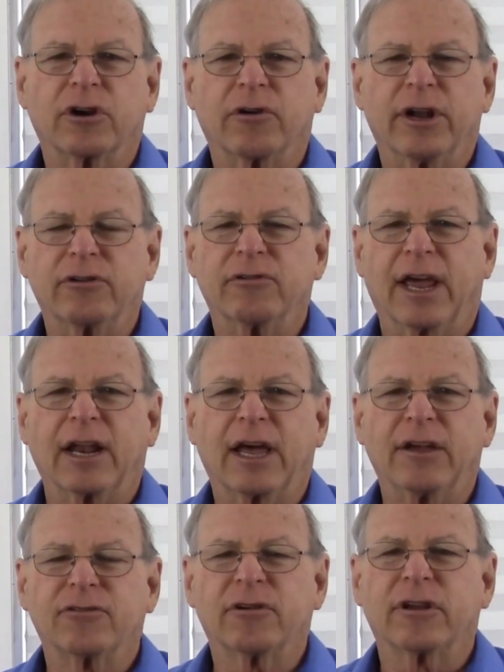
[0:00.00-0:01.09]
current to
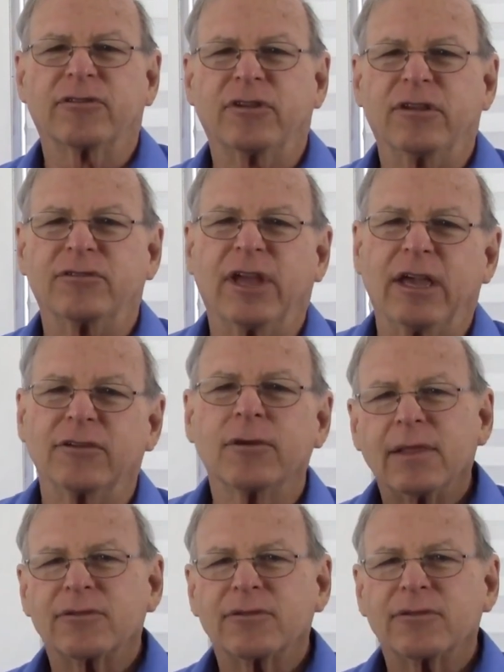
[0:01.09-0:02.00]
analyze circuits these days.